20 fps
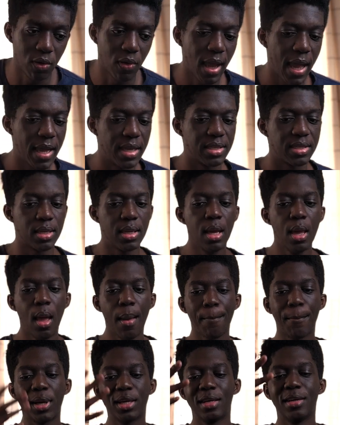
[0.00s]
has.
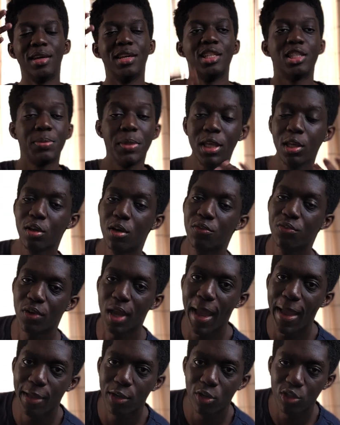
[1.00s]
But speaking of
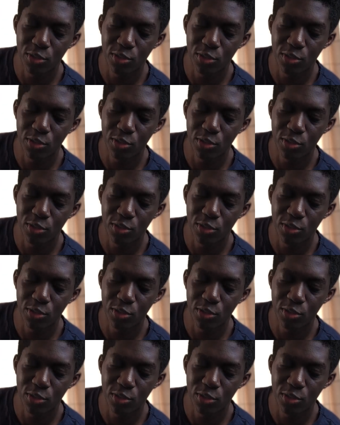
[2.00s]
Kaido,